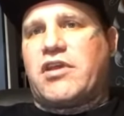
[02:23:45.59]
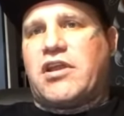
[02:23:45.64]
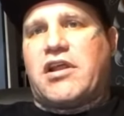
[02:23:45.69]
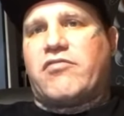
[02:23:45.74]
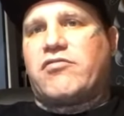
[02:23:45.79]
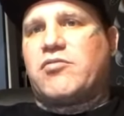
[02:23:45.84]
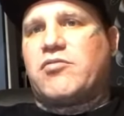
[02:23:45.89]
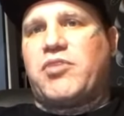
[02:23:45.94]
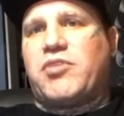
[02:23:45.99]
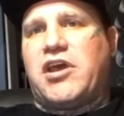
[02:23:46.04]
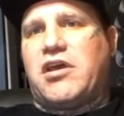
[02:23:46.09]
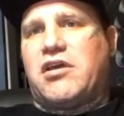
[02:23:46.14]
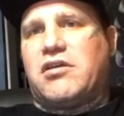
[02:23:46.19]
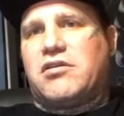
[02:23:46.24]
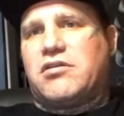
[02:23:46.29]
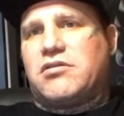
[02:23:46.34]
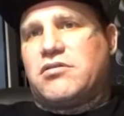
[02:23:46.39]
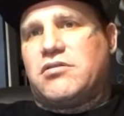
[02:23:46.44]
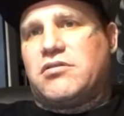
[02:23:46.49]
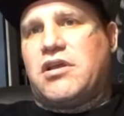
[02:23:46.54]
They'd have to pay.
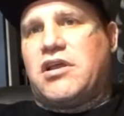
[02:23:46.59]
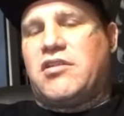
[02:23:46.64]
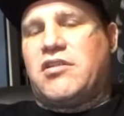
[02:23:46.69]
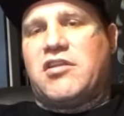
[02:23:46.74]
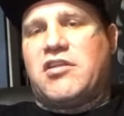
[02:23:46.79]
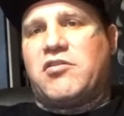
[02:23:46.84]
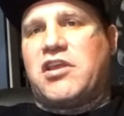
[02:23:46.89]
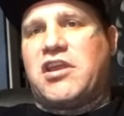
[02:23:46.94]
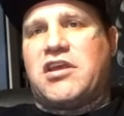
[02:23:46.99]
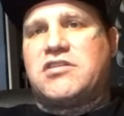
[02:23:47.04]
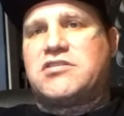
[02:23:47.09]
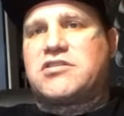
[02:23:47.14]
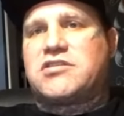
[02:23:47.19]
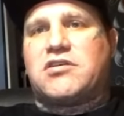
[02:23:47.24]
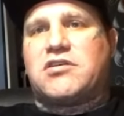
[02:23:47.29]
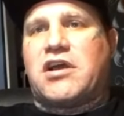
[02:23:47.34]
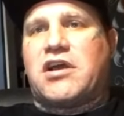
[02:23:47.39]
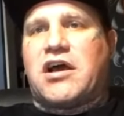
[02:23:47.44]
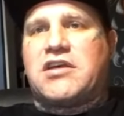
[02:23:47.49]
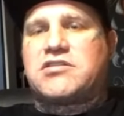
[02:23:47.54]
And then
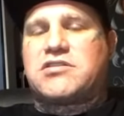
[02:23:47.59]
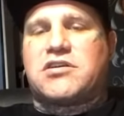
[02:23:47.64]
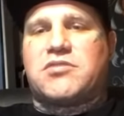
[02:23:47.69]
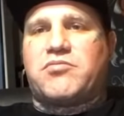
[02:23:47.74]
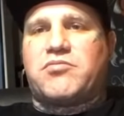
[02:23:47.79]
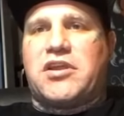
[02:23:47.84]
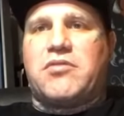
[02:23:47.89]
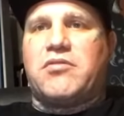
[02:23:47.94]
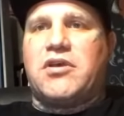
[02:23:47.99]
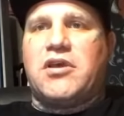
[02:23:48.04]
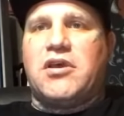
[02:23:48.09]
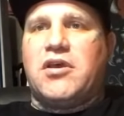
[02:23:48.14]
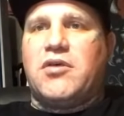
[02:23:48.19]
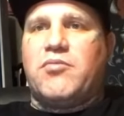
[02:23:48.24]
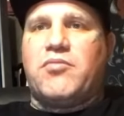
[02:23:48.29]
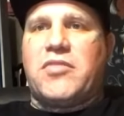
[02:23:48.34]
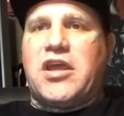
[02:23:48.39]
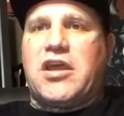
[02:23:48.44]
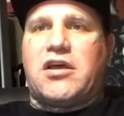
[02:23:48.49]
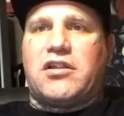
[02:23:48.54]
guys could
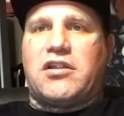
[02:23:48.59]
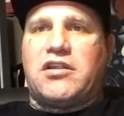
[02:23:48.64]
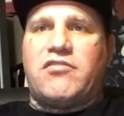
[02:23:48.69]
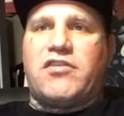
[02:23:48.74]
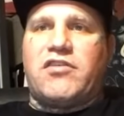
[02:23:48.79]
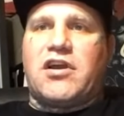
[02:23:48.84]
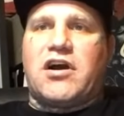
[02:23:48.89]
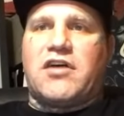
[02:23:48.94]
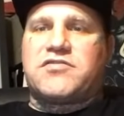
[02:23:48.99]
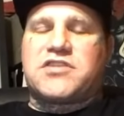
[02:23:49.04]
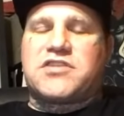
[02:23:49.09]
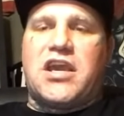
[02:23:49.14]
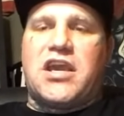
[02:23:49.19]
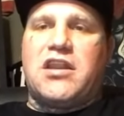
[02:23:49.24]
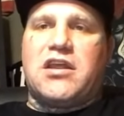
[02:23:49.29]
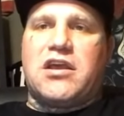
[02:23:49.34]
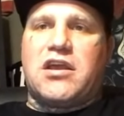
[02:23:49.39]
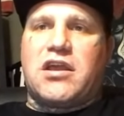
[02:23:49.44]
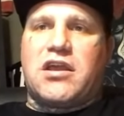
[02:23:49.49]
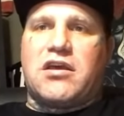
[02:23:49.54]
make a living off
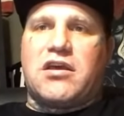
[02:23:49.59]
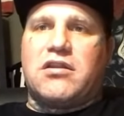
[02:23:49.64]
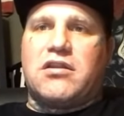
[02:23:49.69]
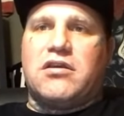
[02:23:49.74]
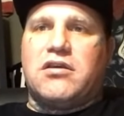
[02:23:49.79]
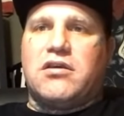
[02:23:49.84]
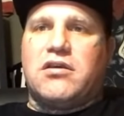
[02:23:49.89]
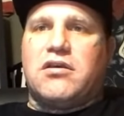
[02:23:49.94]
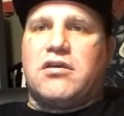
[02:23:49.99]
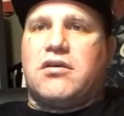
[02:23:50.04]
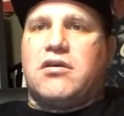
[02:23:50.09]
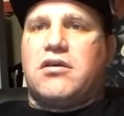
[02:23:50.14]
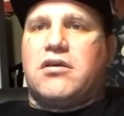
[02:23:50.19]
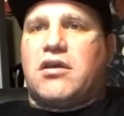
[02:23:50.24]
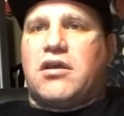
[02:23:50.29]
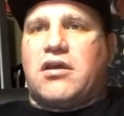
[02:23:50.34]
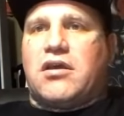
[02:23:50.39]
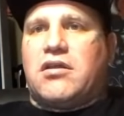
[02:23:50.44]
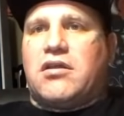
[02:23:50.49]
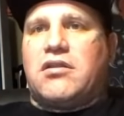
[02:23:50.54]
skating again.
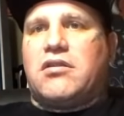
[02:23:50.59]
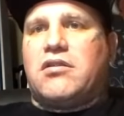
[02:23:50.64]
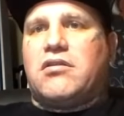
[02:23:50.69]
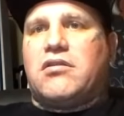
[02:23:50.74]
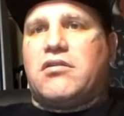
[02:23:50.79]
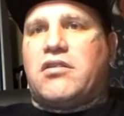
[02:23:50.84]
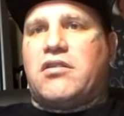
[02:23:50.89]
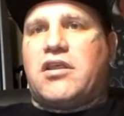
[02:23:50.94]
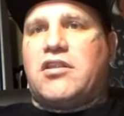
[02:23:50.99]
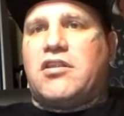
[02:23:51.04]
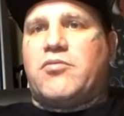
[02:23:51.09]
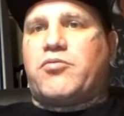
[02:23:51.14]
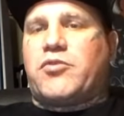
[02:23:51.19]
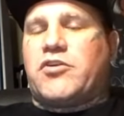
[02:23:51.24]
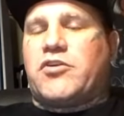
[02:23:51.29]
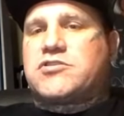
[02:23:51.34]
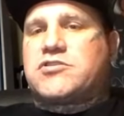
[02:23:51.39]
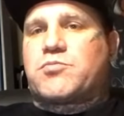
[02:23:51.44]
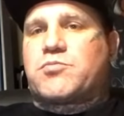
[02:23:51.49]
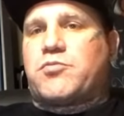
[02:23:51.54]
And then the
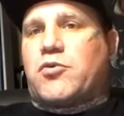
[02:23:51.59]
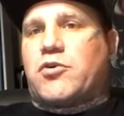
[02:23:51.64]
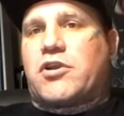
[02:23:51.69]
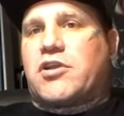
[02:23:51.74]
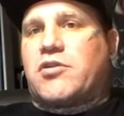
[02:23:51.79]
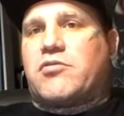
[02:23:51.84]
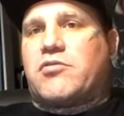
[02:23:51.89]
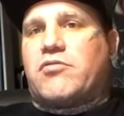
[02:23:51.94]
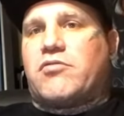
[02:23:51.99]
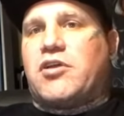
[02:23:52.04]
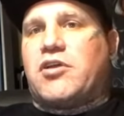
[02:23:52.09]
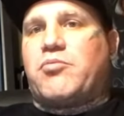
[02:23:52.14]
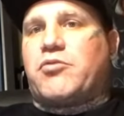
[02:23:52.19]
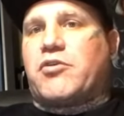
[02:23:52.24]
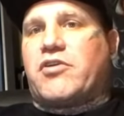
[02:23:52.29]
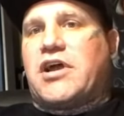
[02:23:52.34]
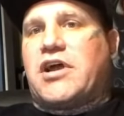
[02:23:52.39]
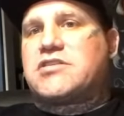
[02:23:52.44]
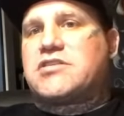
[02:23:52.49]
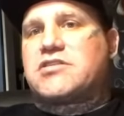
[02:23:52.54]
sport could really
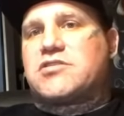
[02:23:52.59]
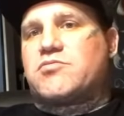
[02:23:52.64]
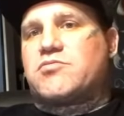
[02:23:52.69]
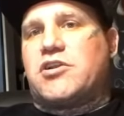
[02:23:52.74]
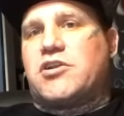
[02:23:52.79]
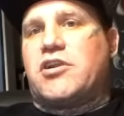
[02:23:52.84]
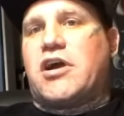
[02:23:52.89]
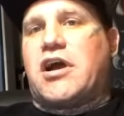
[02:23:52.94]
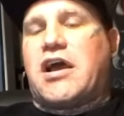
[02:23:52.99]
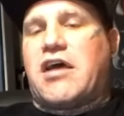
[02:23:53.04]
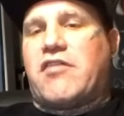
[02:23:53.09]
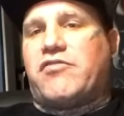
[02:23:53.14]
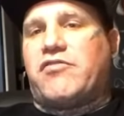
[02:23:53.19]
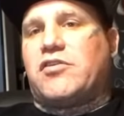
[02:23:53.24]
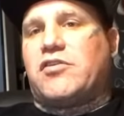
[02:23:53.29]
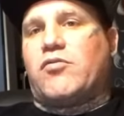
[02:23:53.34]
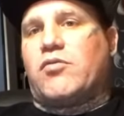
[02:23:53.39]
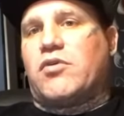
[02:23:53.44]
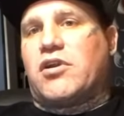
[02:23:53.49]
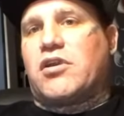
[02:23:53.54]
progress, because when you're not
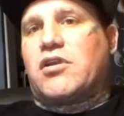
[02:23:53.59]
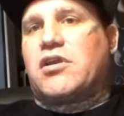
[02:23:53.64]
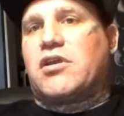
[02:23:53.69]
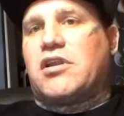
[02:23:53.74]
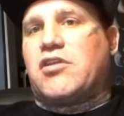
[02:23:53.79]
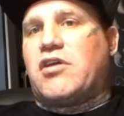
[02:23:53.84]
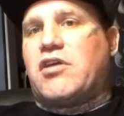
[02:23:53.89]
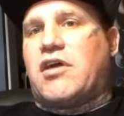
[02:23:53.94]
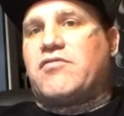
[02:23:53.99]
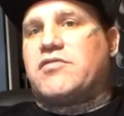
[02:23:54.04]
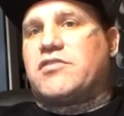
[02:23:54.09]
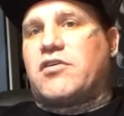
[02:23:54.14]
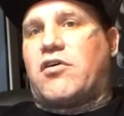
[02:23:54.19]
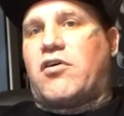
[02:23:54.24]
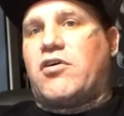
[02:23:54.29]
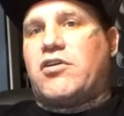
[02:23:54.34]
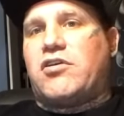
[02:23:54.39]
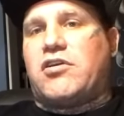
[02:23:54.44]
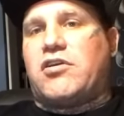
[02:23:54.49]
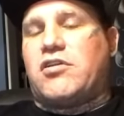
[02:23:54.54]
having to work and
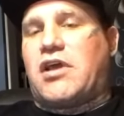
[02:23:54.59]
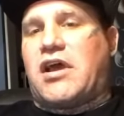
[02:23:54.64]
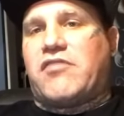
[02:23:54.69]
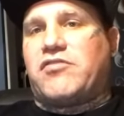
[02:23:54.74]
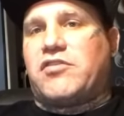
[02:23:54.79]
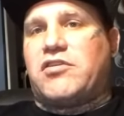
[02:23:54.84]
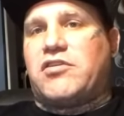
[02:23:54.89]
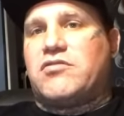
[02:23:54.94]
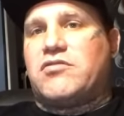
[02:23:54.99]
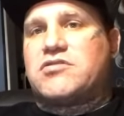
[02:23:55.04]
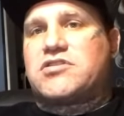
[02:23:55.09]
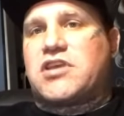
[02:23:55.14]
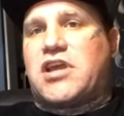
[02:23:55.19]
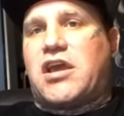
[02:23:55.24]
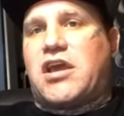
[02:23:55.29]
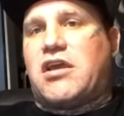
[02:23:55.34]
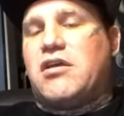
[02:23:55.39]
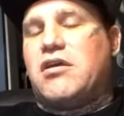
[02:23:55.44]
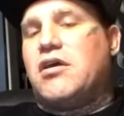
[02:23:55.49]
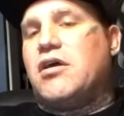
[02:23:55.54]
all you have to do is
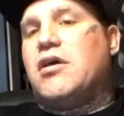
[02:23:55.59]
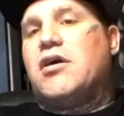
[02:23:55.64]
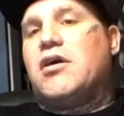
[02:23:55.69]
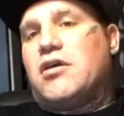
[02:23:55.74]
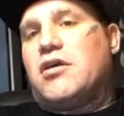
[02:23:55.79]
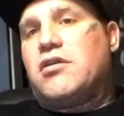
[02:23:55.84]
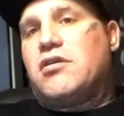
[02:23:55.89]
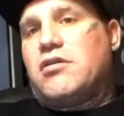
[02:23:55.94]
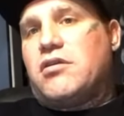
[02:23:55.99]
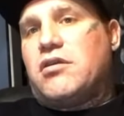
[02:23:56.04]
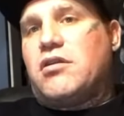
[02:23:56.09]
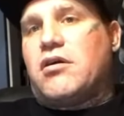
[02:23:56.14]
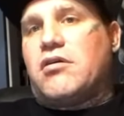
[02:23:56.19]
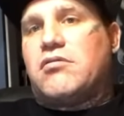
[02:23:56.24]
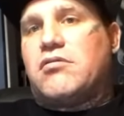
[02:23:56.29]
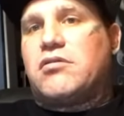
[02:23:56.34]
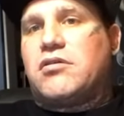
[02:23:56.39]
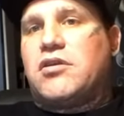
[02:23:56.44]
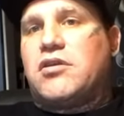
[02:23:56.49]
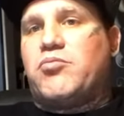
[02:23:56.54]
skate, you
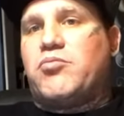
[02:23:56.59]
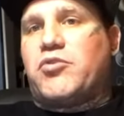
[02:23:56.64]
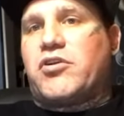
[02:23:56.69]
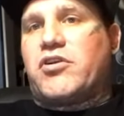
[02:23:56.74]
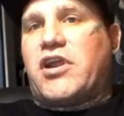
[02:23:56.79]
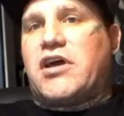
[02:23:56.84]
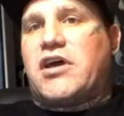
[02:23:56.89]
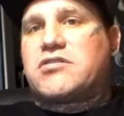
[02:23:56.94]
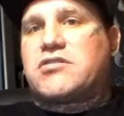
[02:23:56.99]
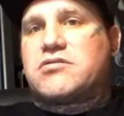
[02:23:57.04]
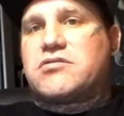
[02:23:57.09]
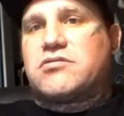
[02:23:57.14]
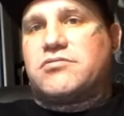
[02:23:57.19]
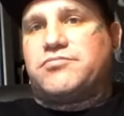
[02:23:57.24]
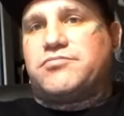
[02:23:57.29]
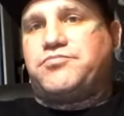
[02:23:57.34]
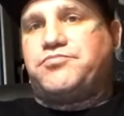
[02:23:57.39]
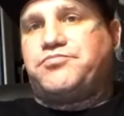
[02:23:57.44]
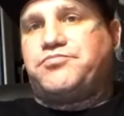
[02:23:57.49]
know, you progress.